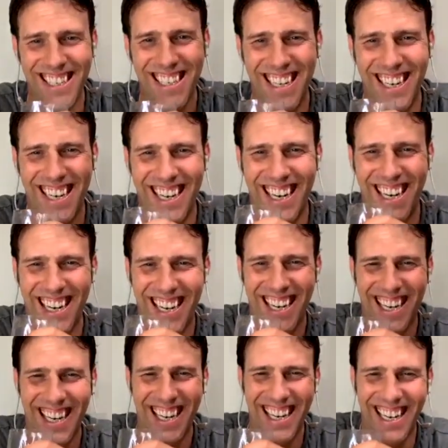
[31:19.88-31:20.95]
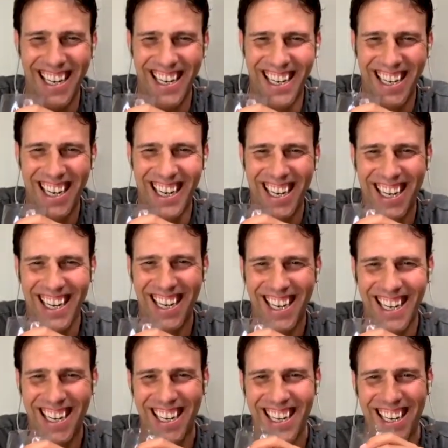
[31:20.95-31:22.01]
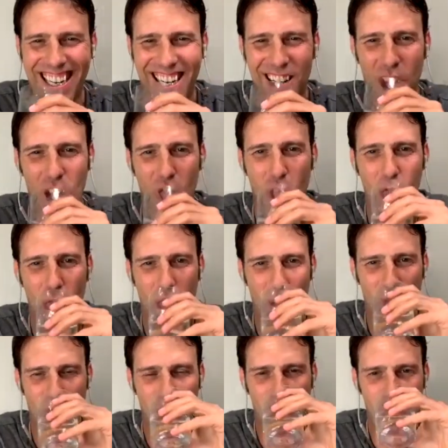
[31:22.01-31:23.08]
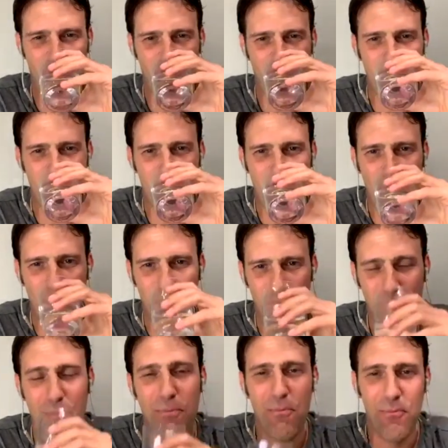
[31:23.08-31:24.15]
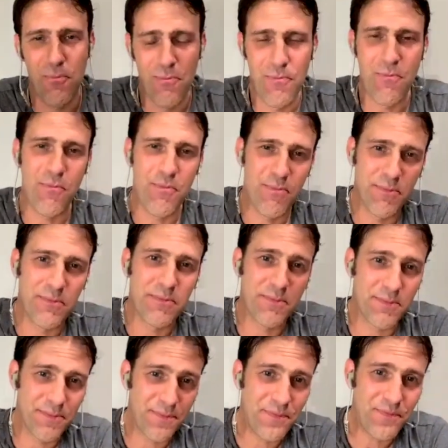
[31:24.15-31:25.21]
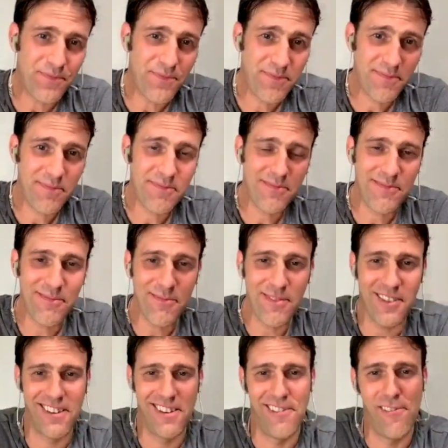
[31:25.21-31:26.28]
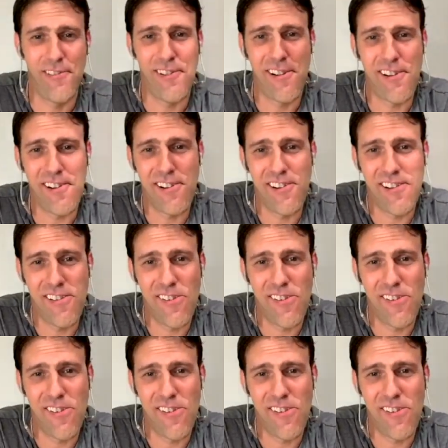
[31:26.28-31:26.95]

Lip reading: (not speaking)